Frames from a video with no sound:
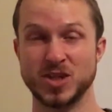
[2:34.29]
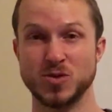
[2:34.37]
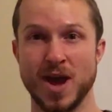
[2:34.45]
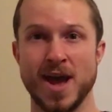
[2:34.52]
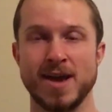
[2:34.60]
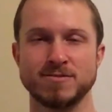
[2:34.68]
you
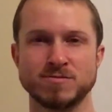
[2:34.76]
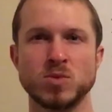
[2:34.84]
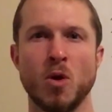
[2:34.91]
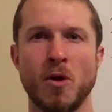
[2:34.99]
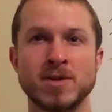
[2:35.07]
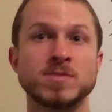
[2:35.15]
have.
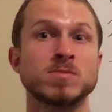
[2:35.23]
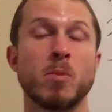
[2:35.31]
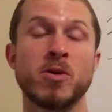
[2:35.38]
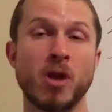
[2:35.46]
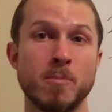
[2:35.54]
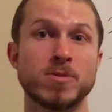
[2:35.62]

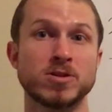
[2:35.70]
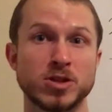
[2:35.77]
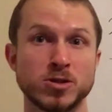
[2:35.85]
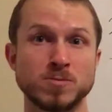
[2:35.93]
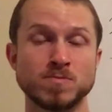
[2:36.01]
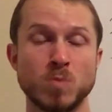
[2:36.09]
But number
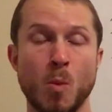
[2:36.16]
two,